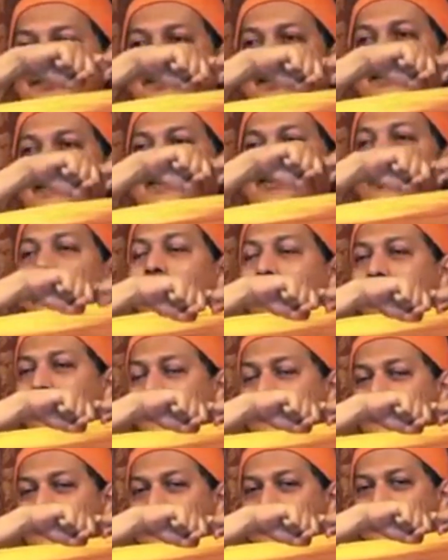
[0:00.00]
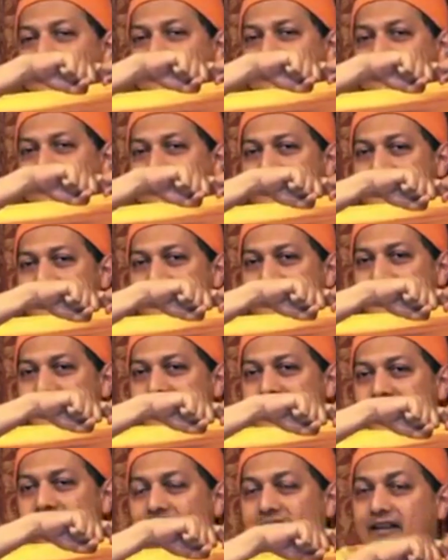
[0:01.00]
This is conflict.
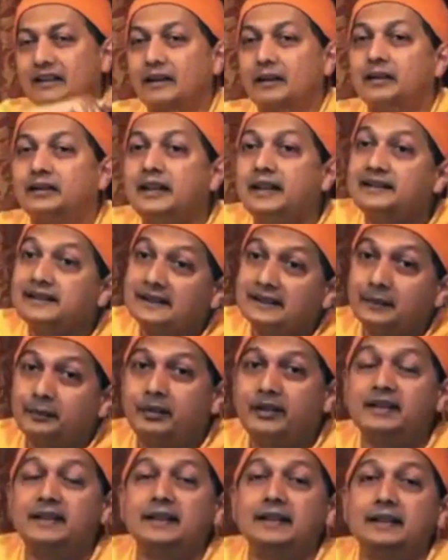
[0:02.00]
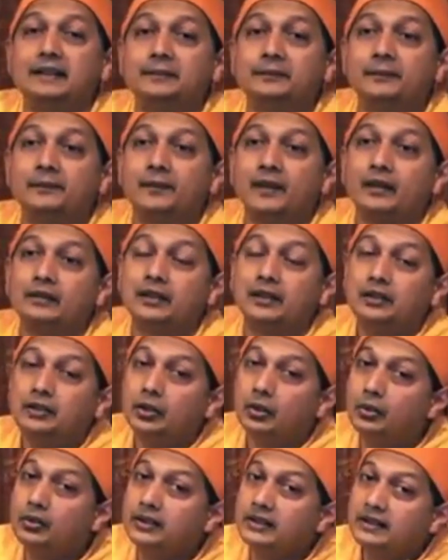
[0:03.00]
That's at the beginning. The
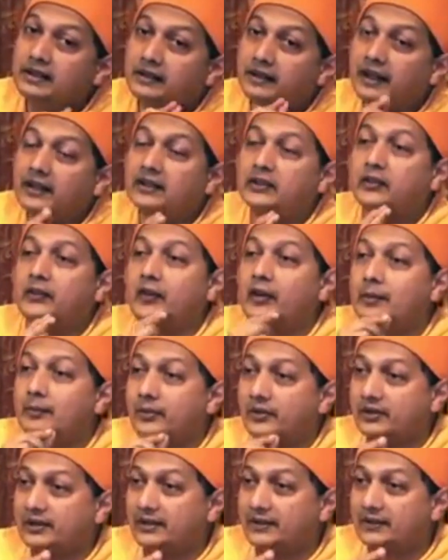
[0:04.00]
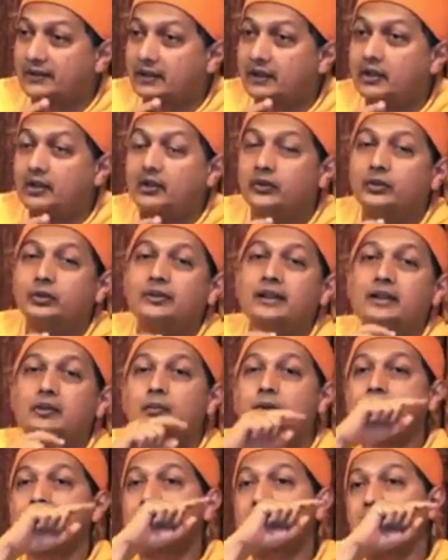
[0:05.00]
yogi transforms this so that
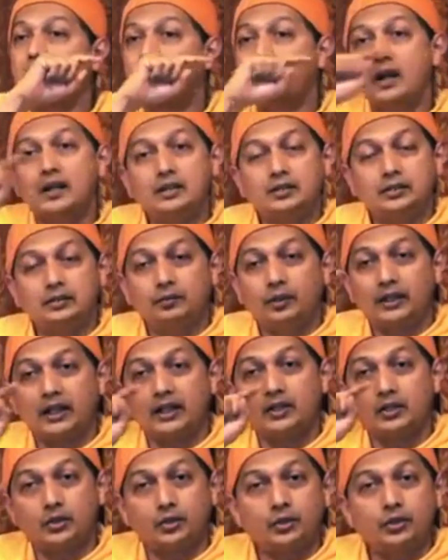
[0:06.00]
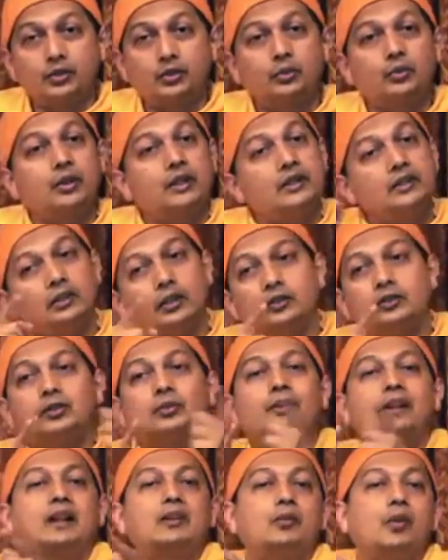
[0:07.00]
what I want, what I should do is also
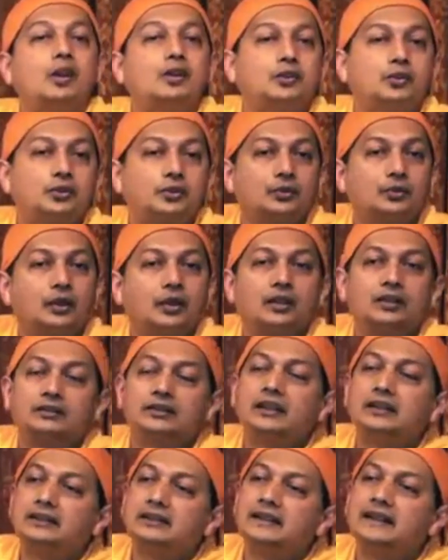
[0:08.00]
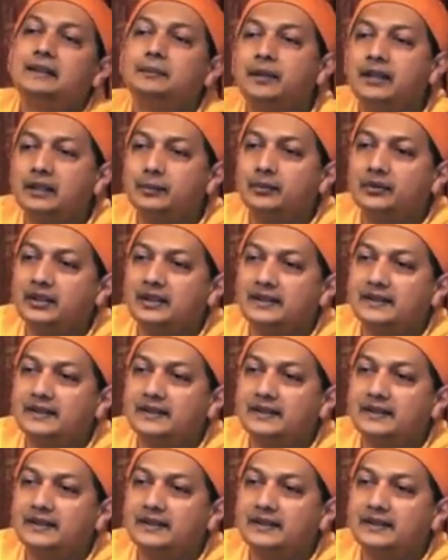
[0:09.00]
what I want to do. Then the thing becomes